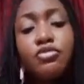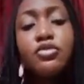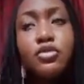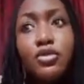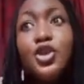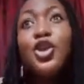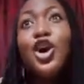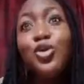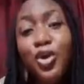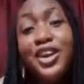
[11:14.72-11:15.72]
you
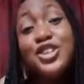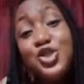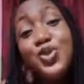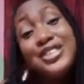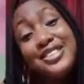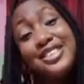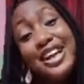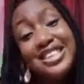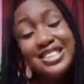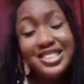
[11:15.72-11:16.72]
are working towards that.
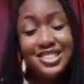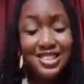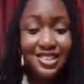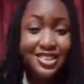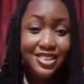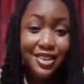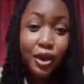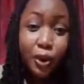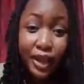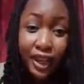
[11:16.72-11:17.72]

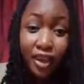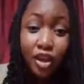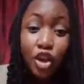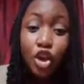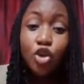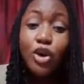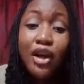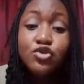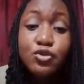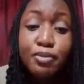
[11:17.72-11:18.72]
Okay, you
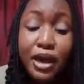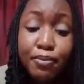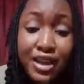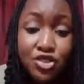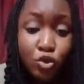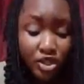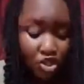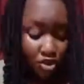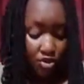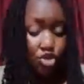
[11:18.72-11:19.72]
have to buy past
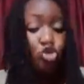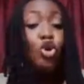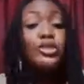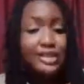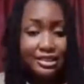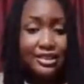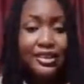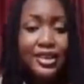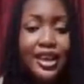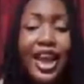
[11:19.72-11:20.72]
questions, study
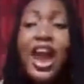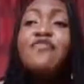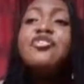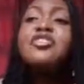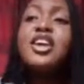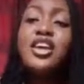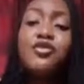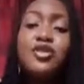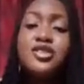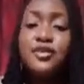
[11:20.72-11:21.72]
every day, give
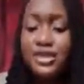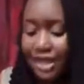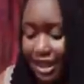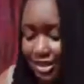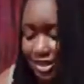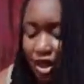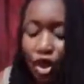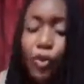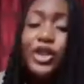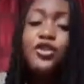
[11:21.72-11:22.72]
yourself a task.
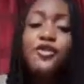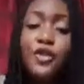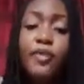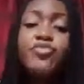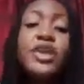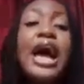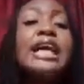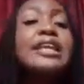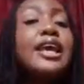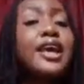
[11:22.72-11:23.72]
When you
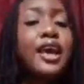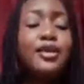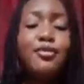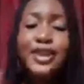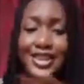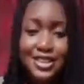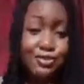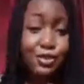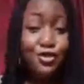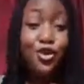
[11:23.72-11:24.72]
and again, please,
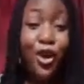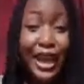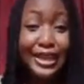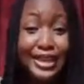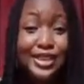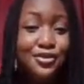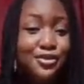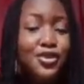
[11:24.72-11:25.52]
before I leave,